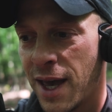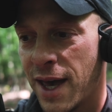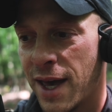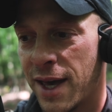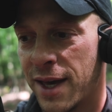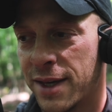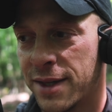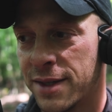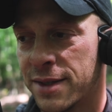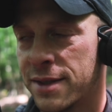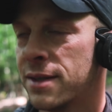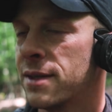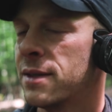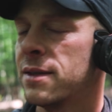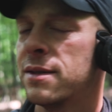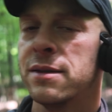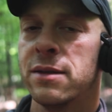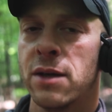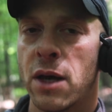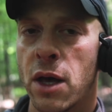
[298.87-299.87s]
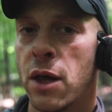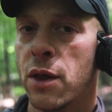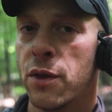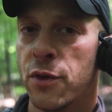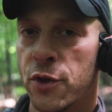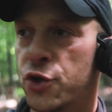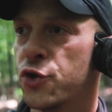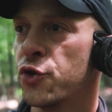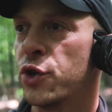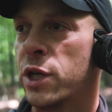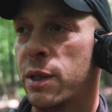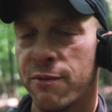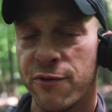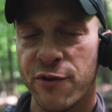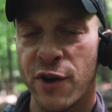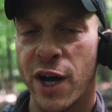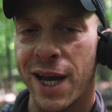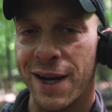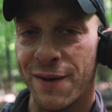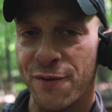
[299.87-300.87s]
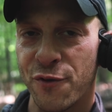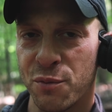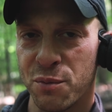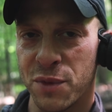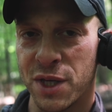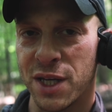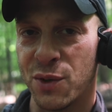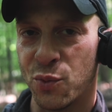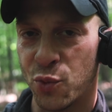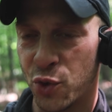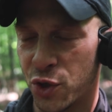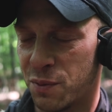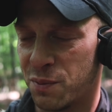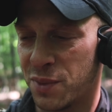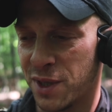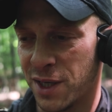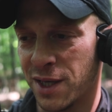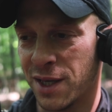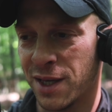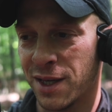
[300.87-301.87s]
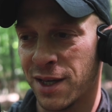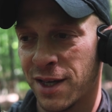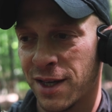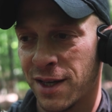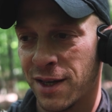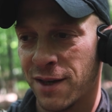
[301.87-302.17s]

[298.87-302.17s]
And the dream find for me would be